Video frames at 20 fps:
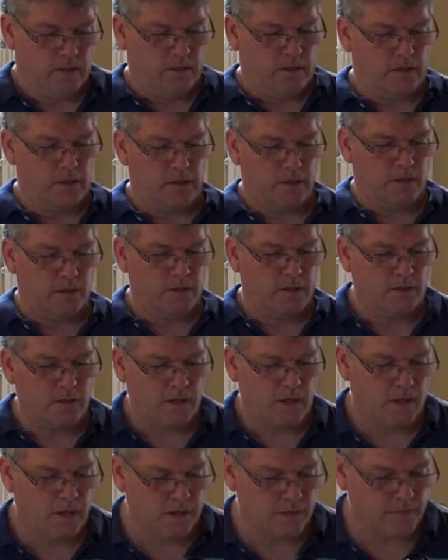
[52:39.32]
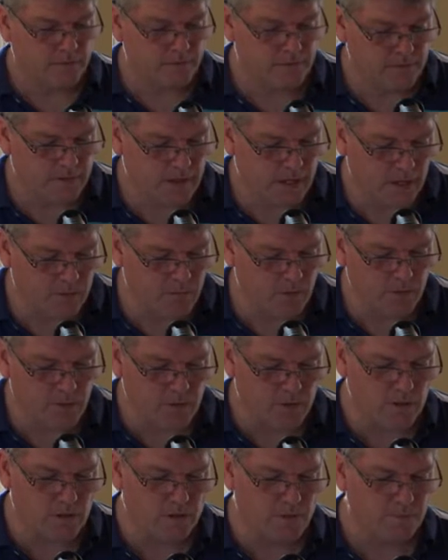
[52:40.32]
You know, if we
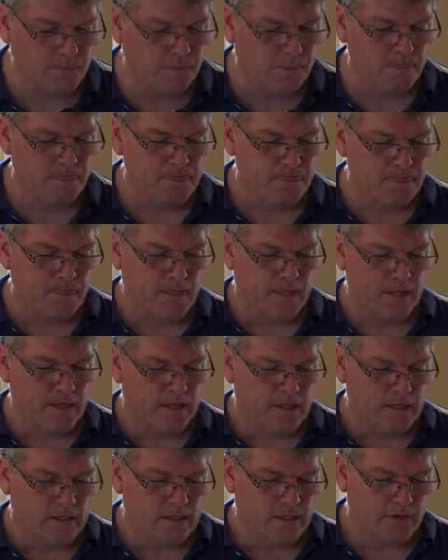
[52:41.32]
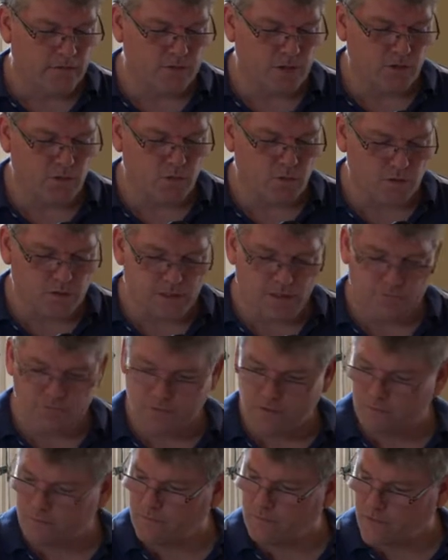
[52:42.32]
were, if things were
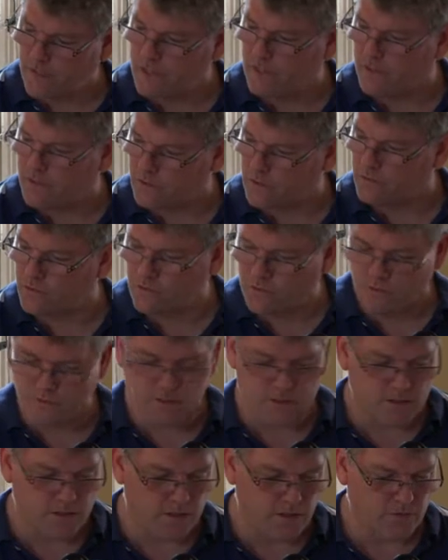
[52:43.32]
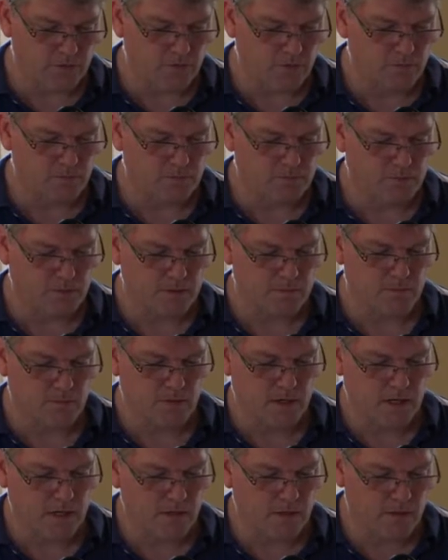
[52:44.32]
different, we could do so much different. But
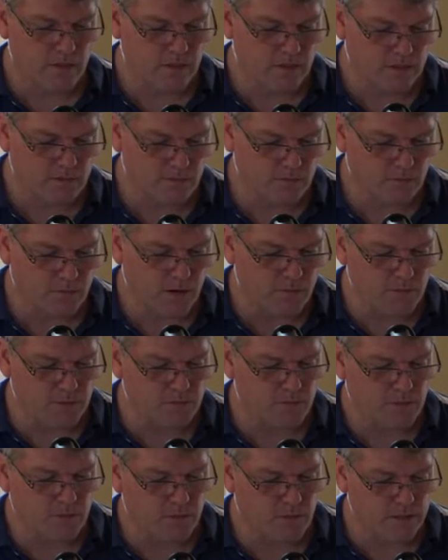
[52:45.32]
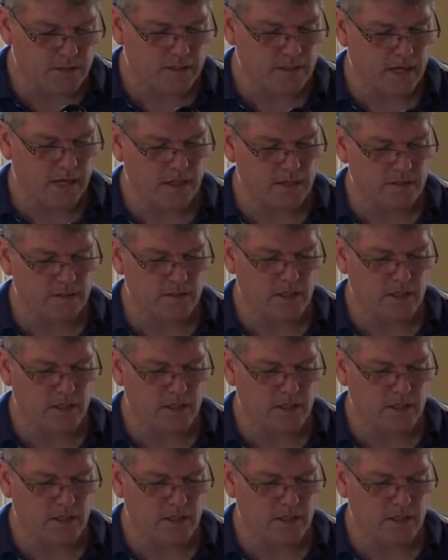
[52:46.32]
why are things, why would we want that?